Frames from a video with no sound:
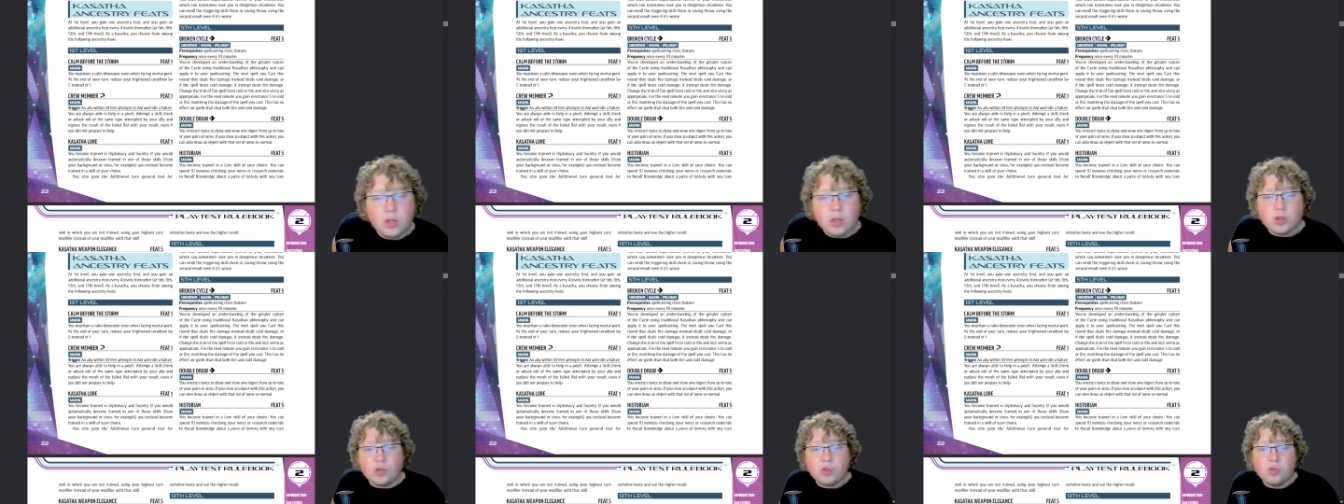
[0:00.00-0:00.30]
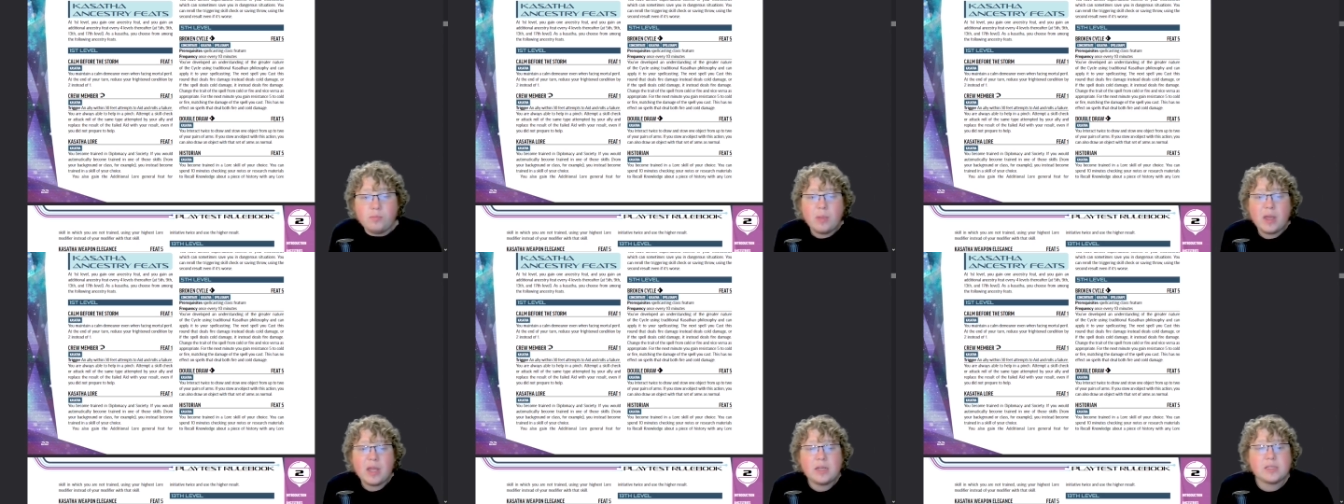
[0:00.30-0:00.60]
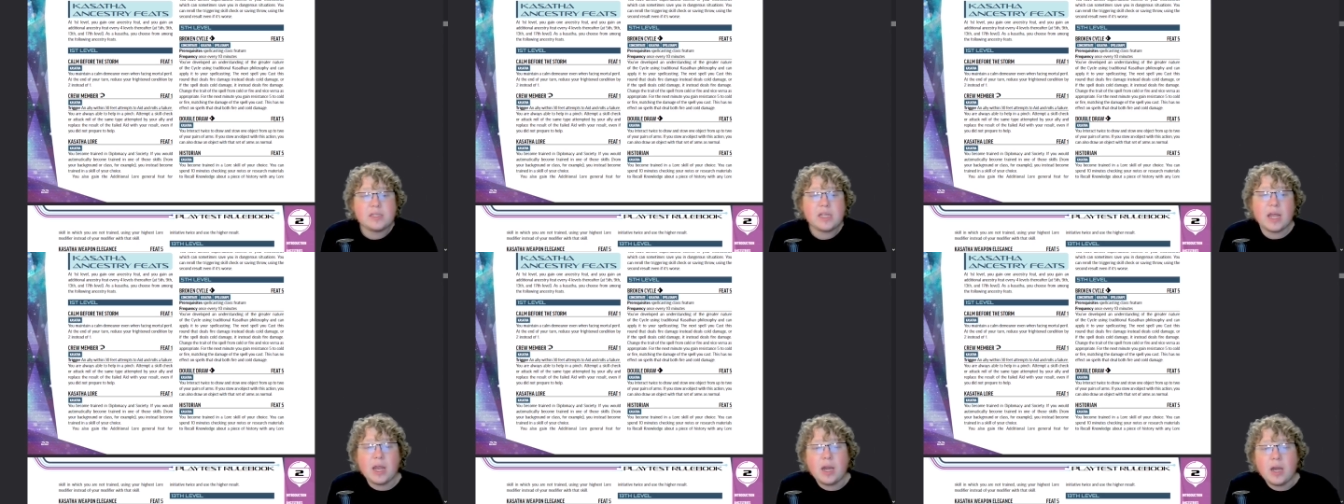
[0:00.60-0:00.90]
You
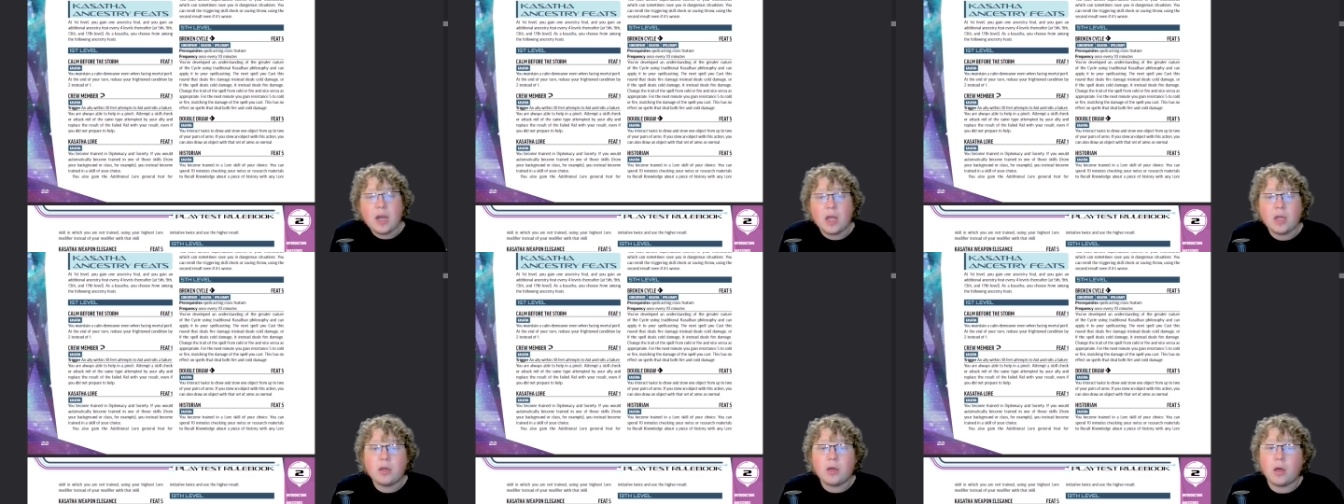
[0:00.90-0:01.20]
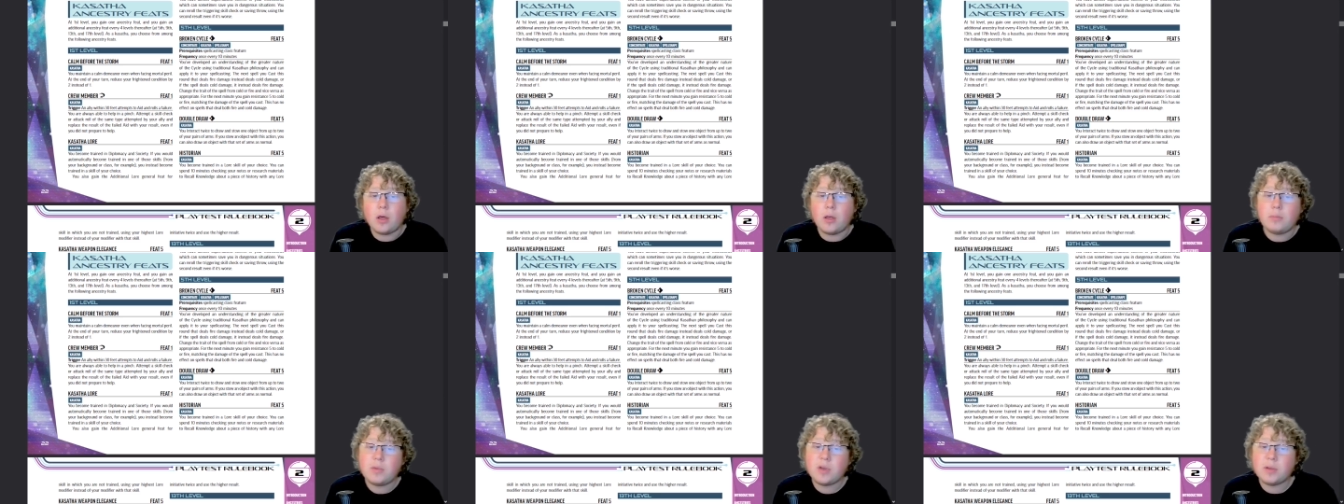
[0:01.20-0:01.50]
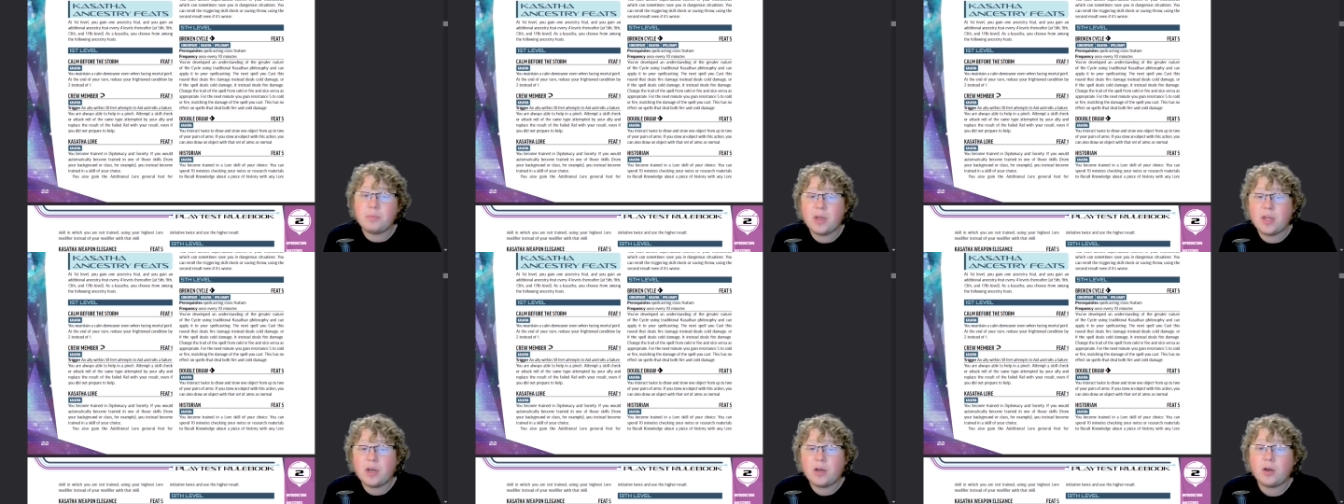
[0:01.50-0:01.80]
maintain a calm
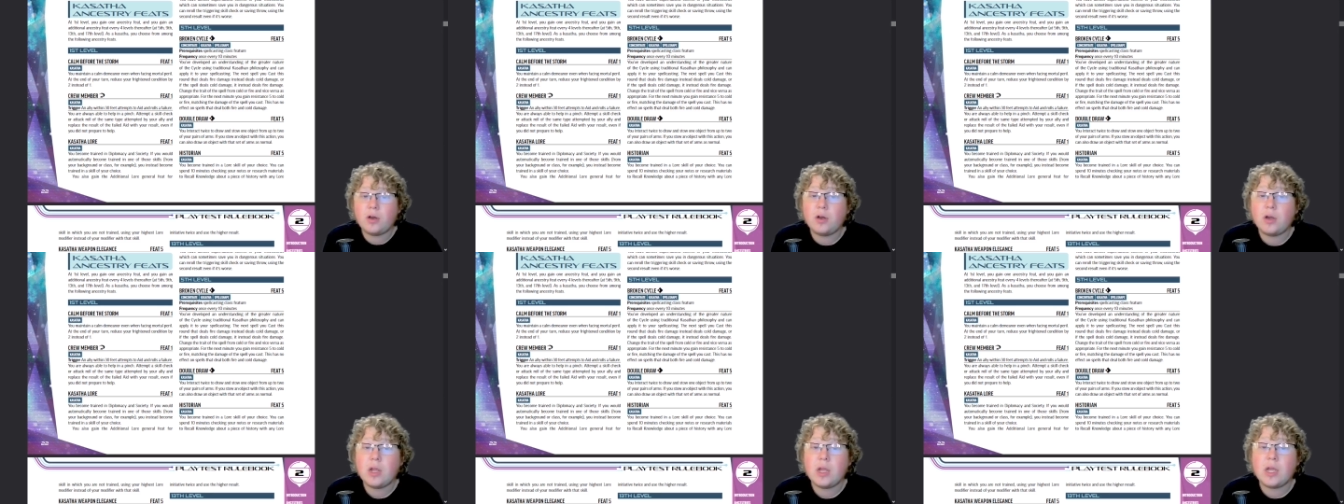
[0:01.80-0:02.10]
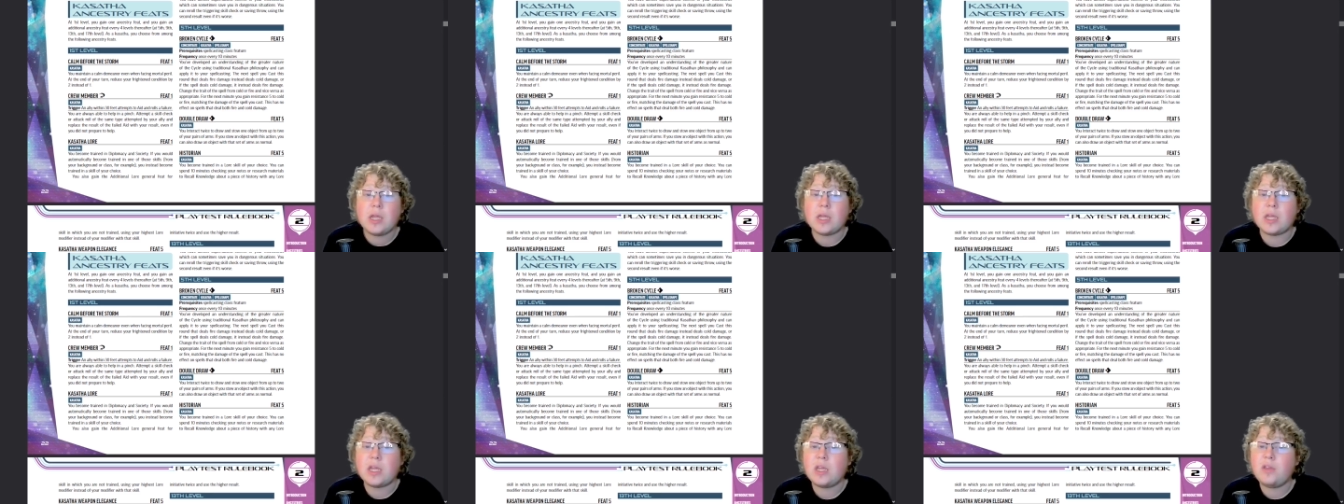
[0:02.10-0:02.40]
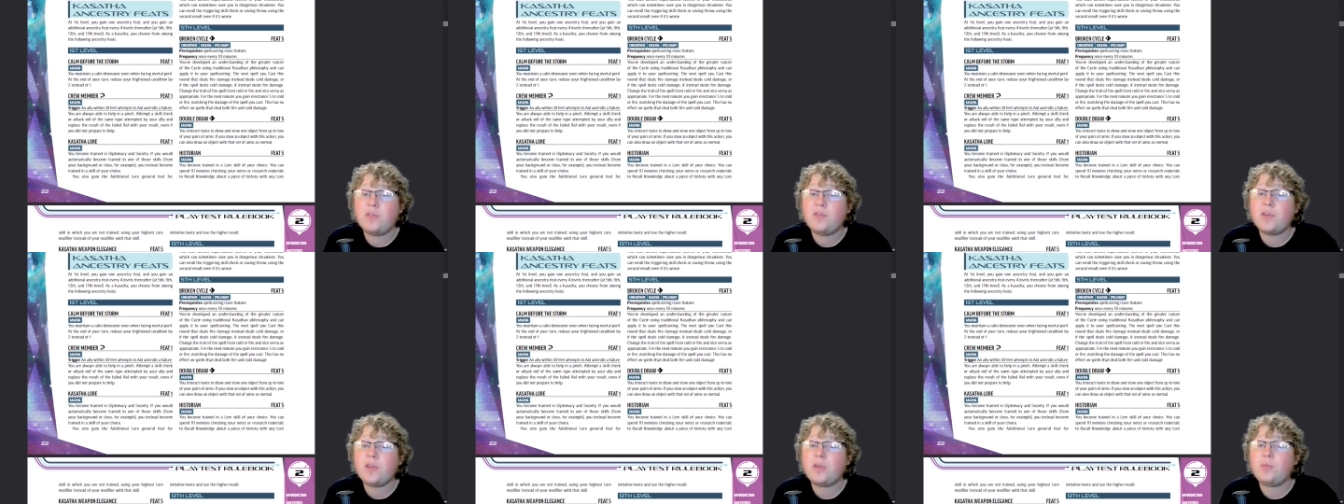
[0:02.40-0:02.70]
demeanor
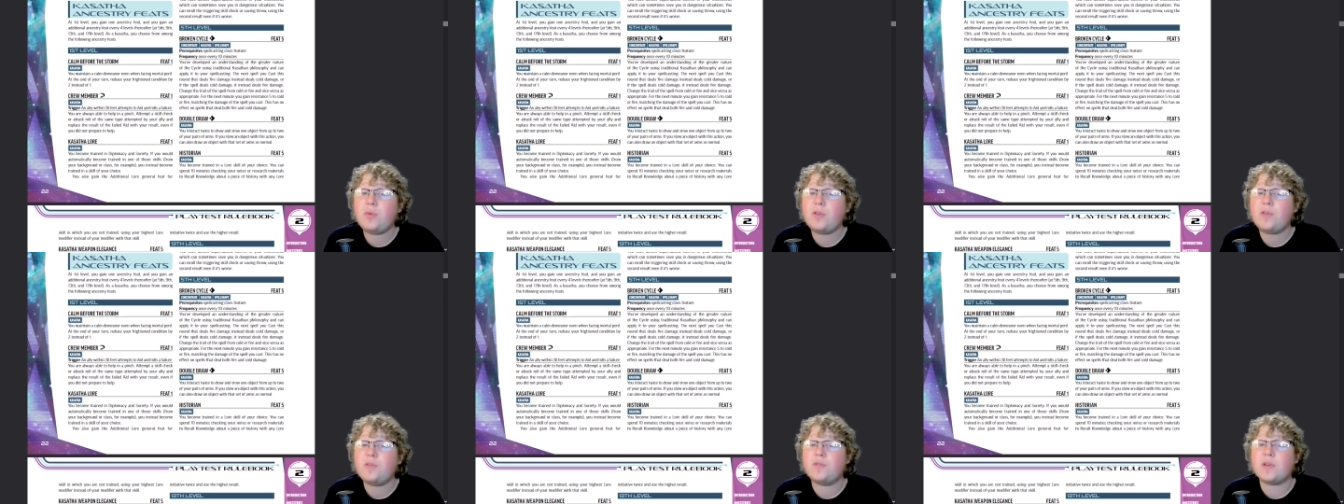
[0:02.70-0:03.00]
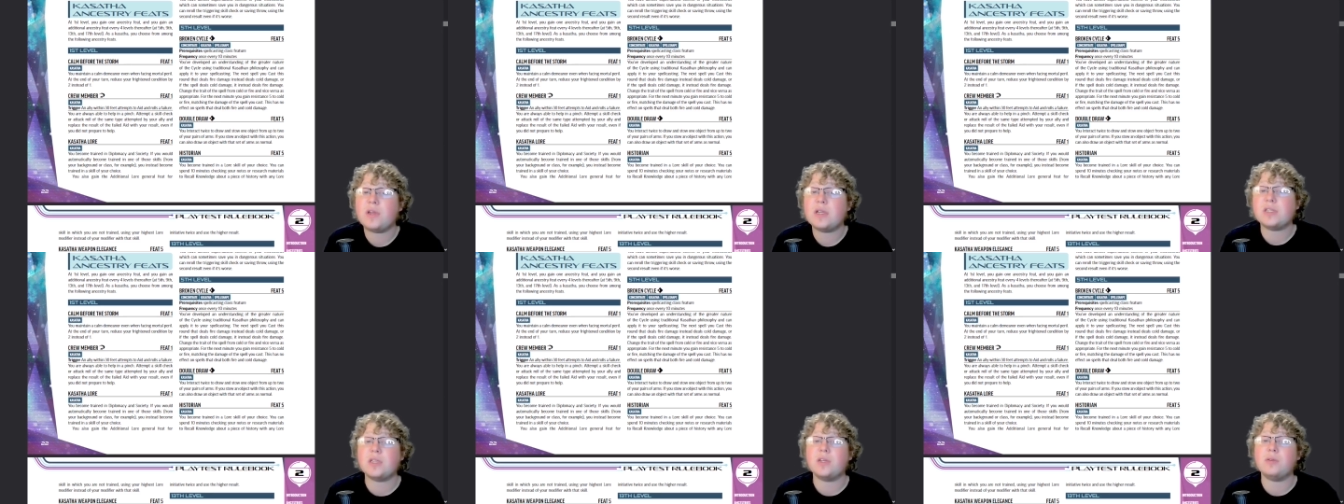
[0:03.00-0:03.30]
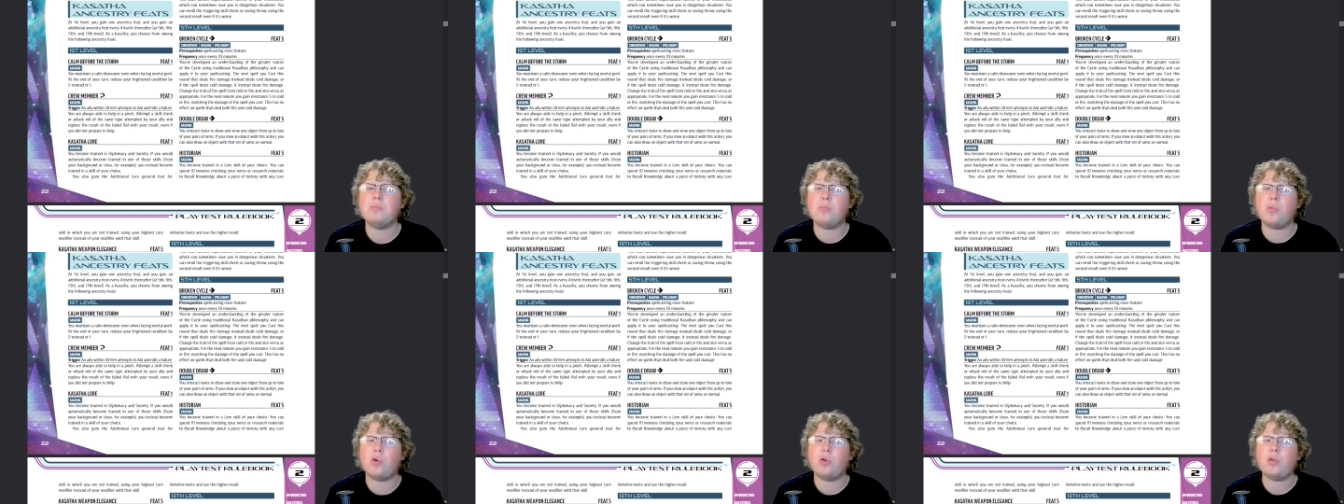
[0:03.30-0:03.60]
even when facing
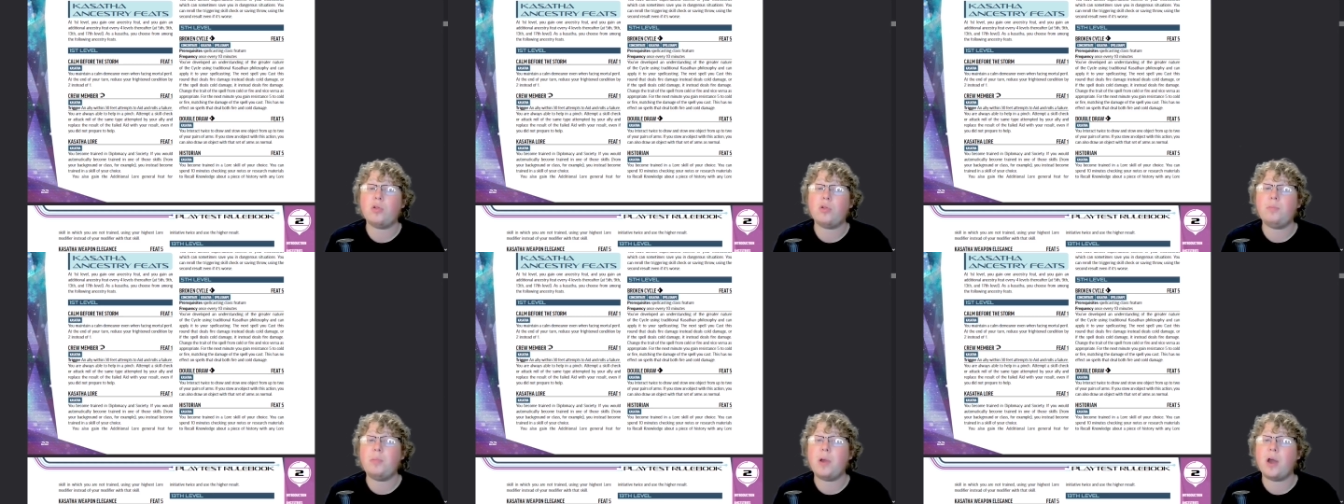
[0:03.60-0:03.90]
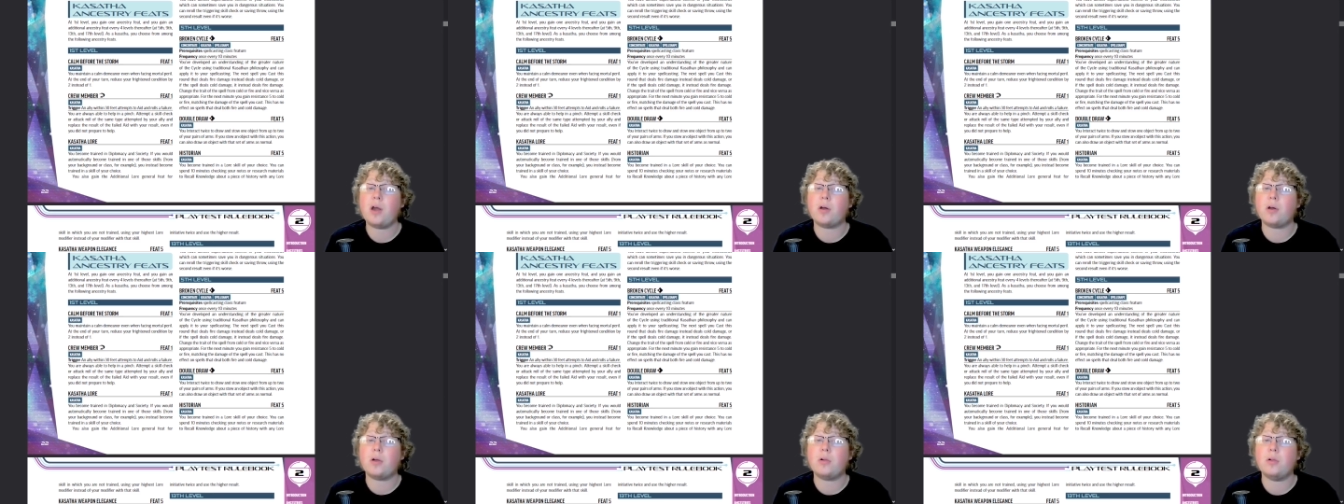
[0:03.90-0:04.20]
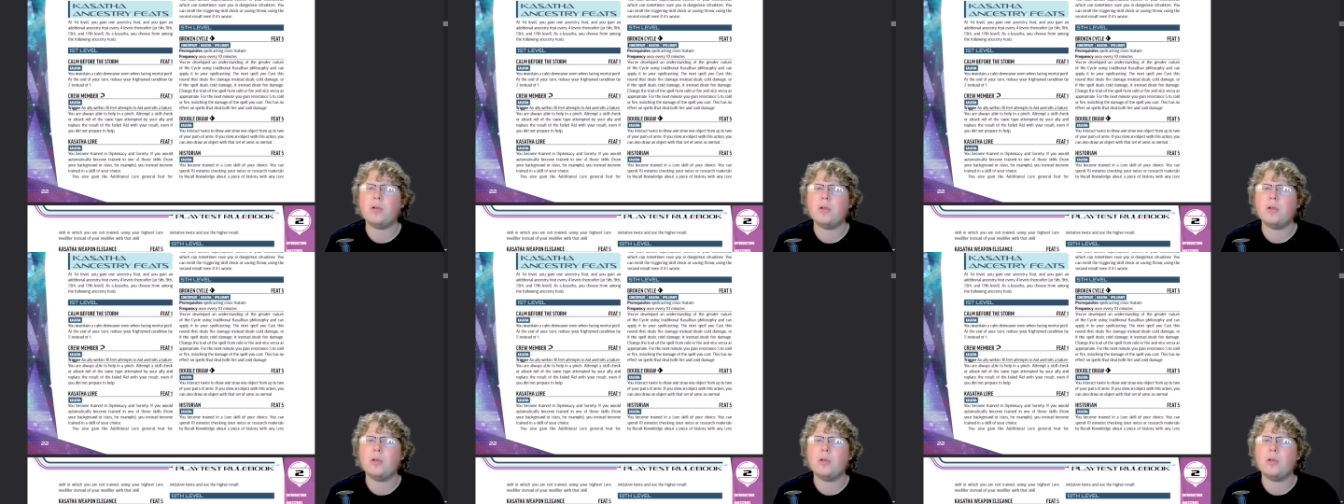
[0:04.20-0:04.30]
mortal peril.